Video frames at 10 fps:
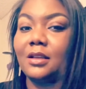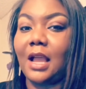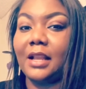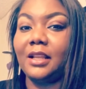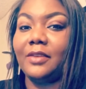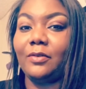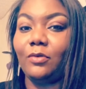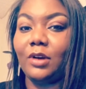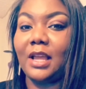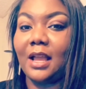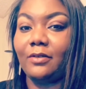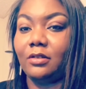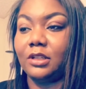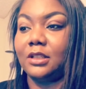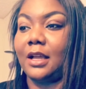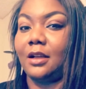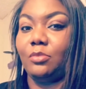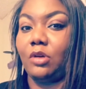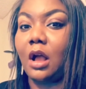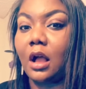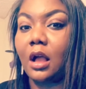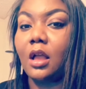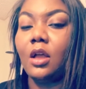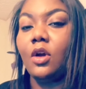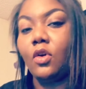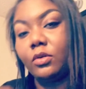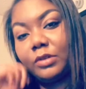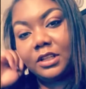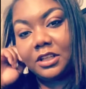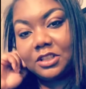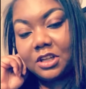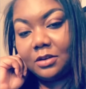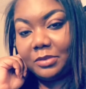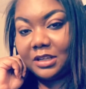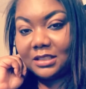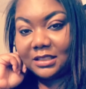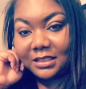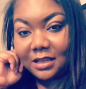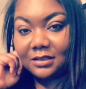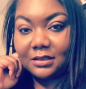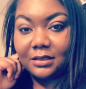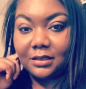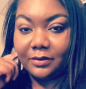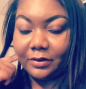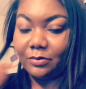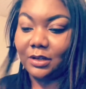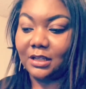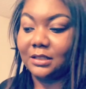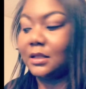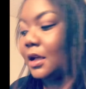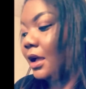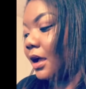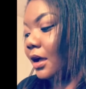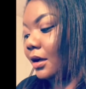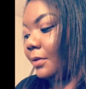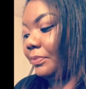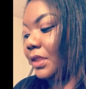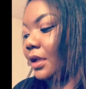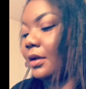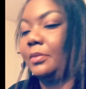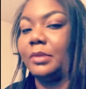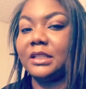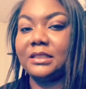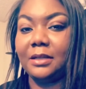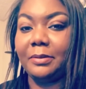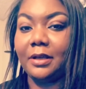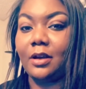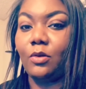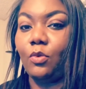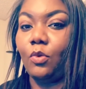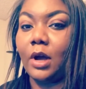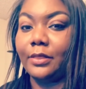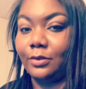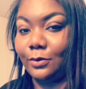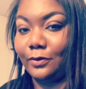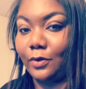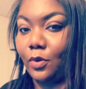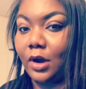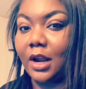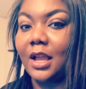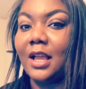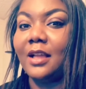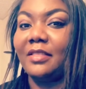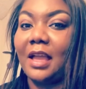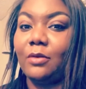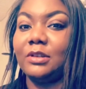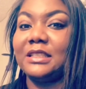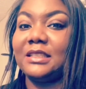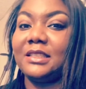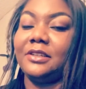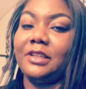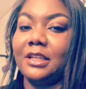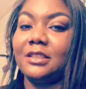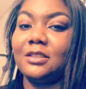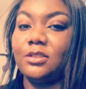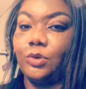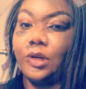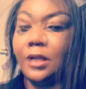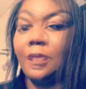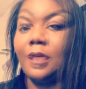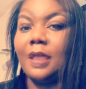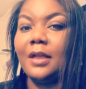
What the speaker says: I didn't even want to have on a bra or really a shirt because that's how sensitive it was. But DPO 1 through 4, that was serious, sore nipples.